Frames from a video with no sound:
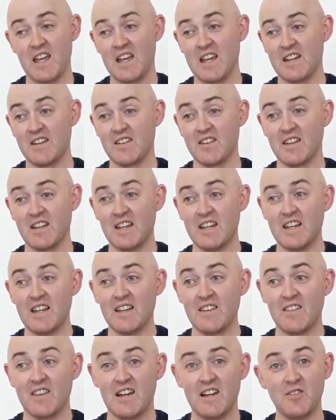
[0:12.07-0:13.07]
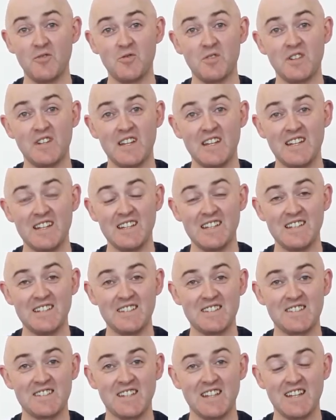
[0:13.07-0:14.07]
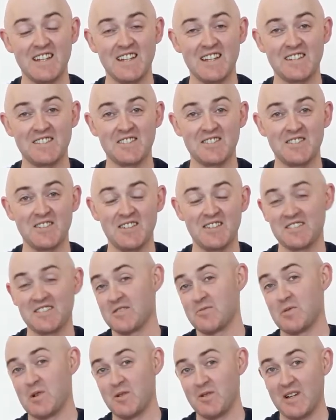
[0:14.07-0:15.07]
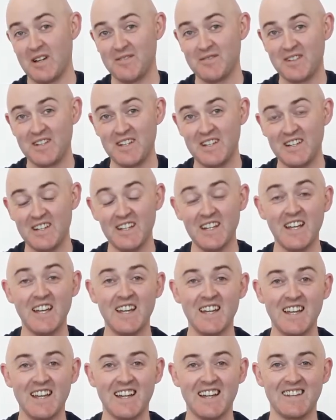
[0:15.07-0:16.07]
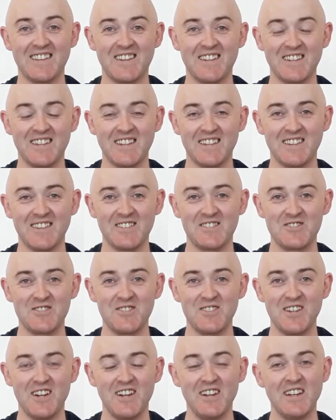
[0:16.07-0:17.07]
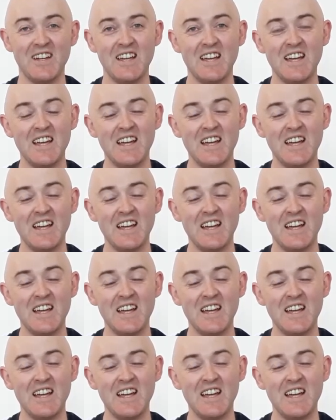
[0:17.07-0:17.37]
And the 100 is an exercise that's well loved here at the studio.